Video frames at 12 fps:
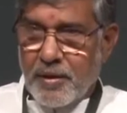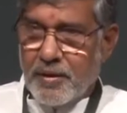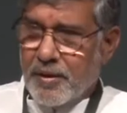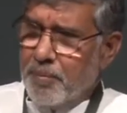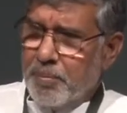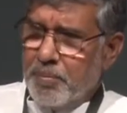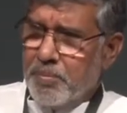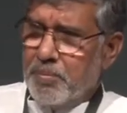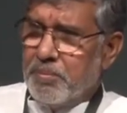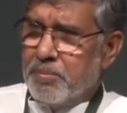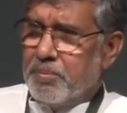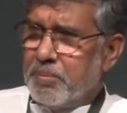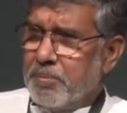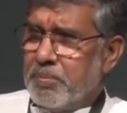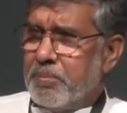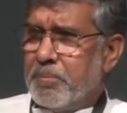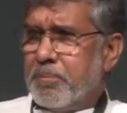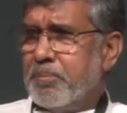some
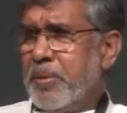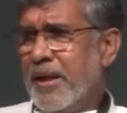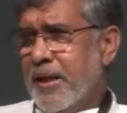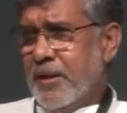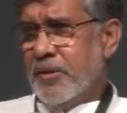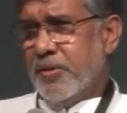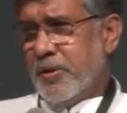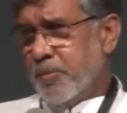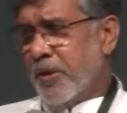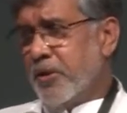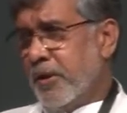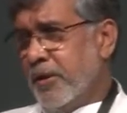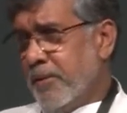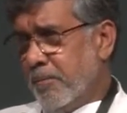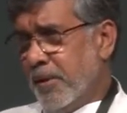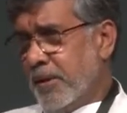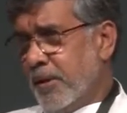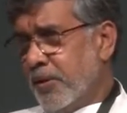parents, especially the
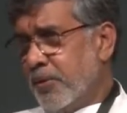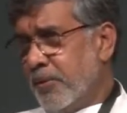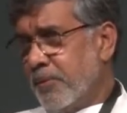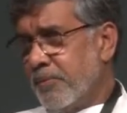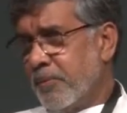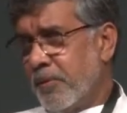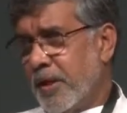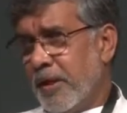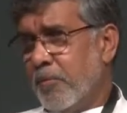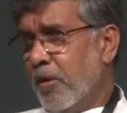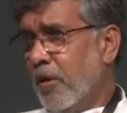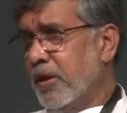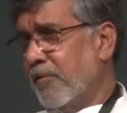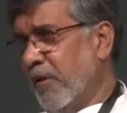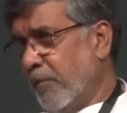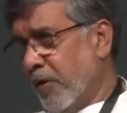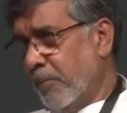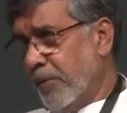mothers, came all the way
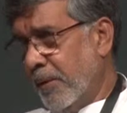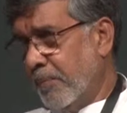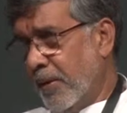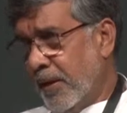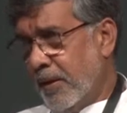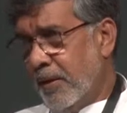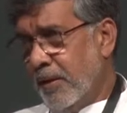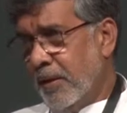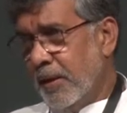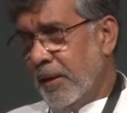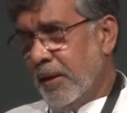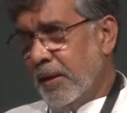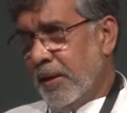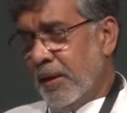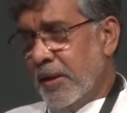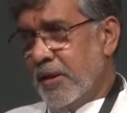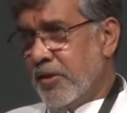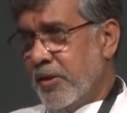from Nepal
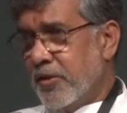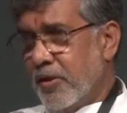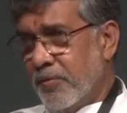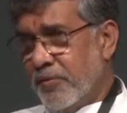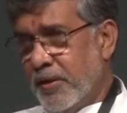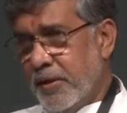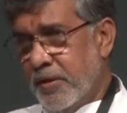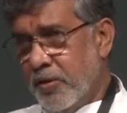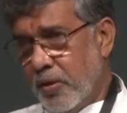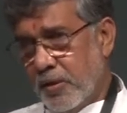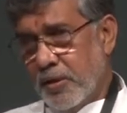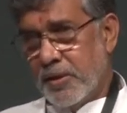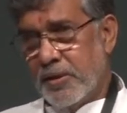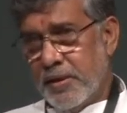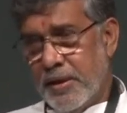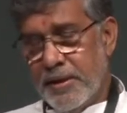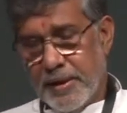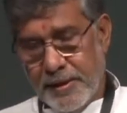in search of their daughters
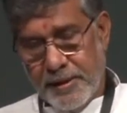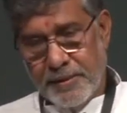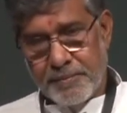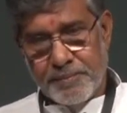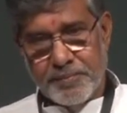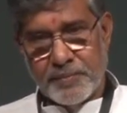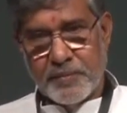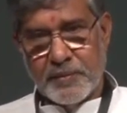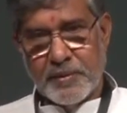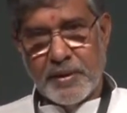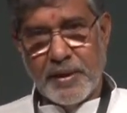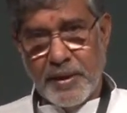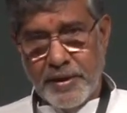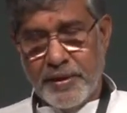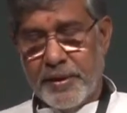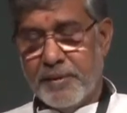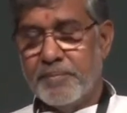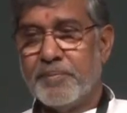in Delhi, in India.